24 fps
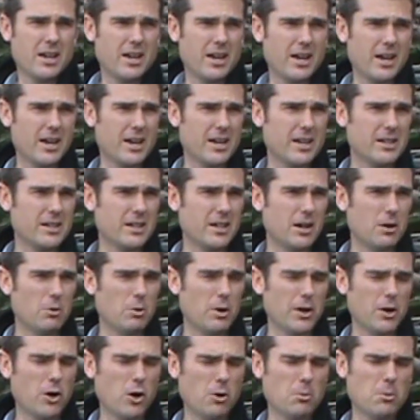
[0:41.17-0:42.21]
and
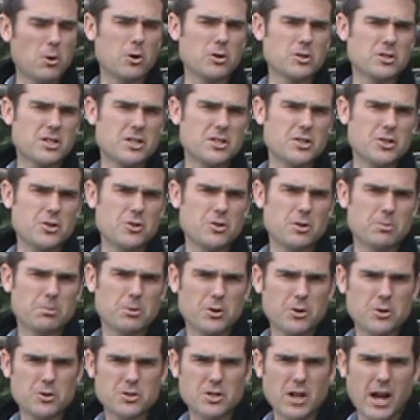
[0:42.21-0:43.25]
what homeowners can do to
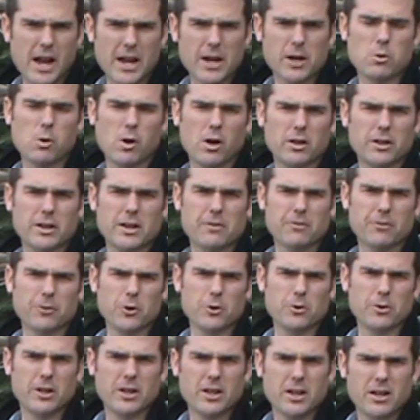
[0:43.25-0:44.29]
produce high quality
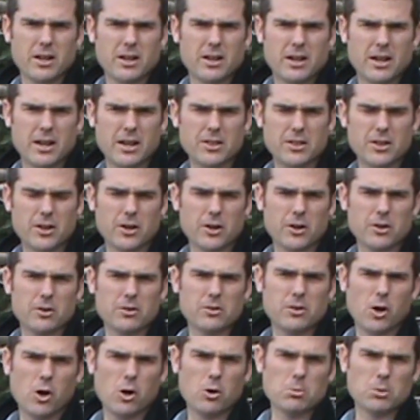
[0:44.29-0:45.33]
fruit in their
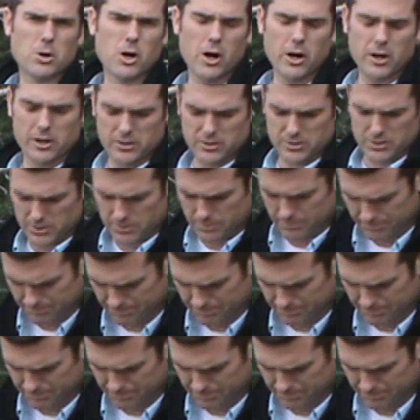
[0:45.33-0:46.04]
home gardens.